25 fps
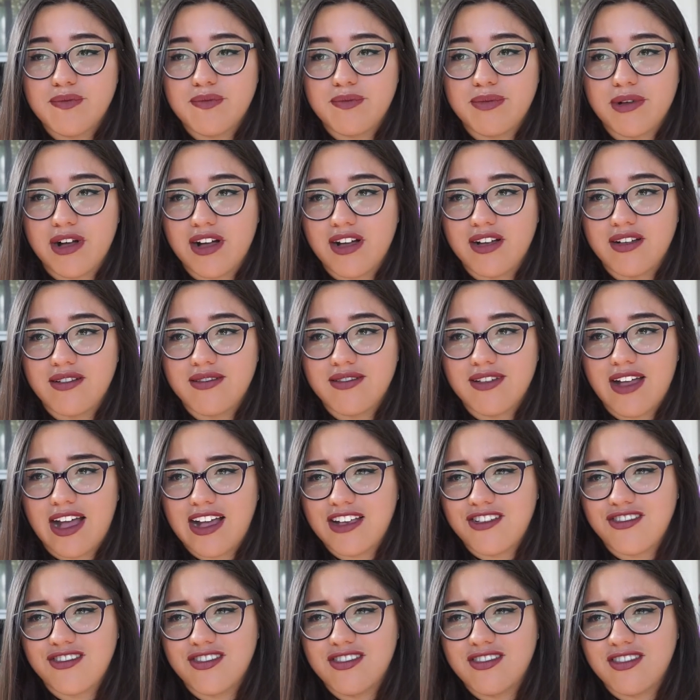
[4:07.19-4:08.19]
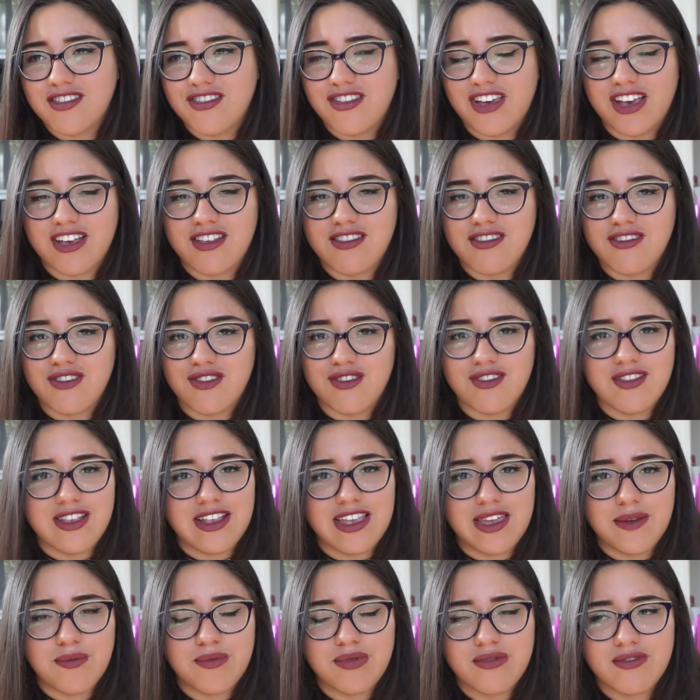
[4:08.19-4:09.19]
but I just suggest you
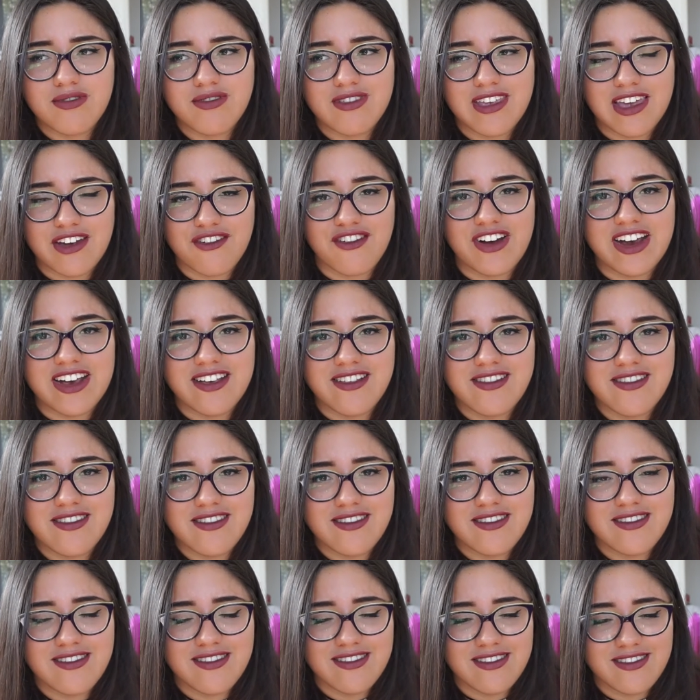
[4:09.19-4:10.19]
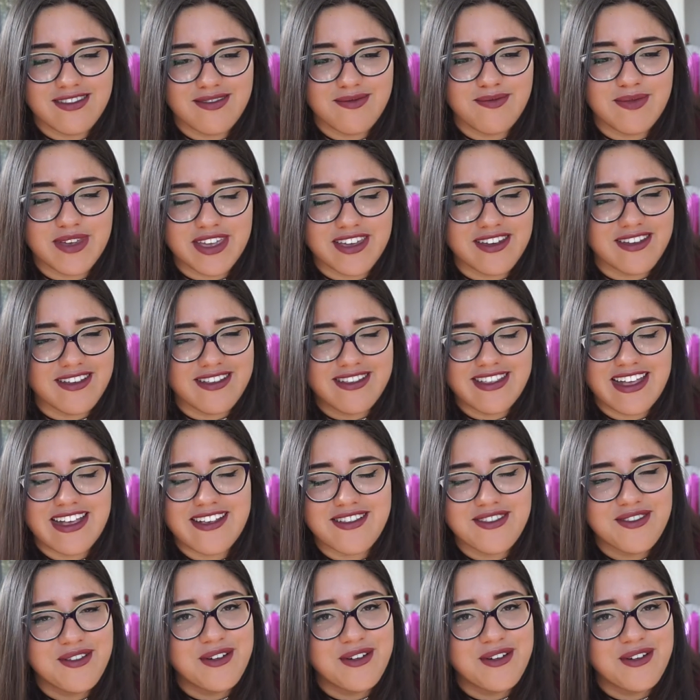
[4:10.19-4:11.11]
sleep, get rest, because that's